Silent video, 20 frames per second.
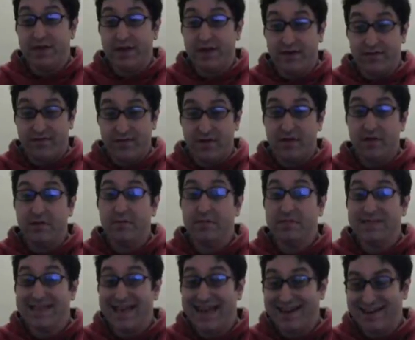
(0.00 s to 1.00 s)
another
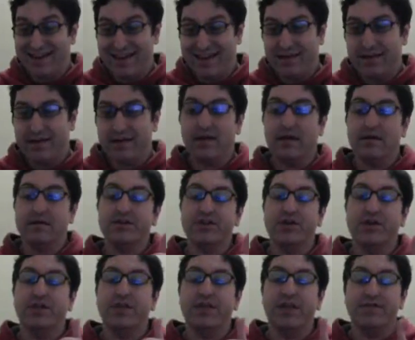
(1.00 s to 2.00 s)
technique. I'm going to
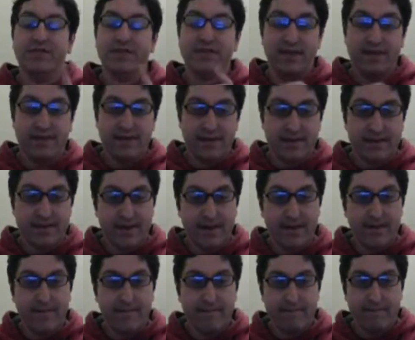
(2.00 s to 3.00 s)
show you another technique now.
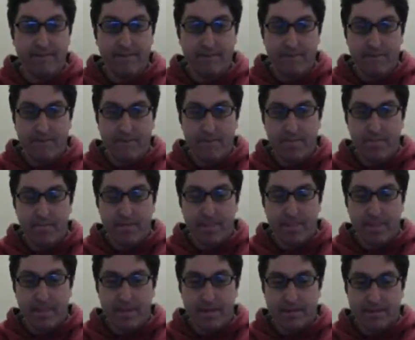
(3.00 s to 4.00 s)

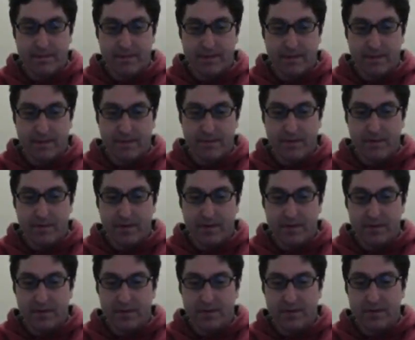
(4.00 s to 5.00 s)
So what we're
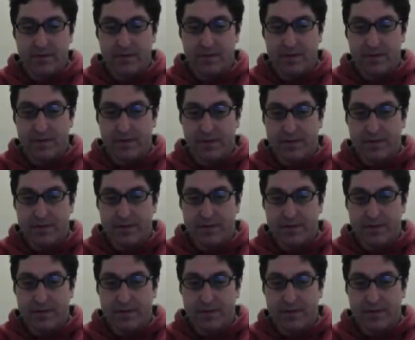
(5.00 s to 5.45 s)
going to do,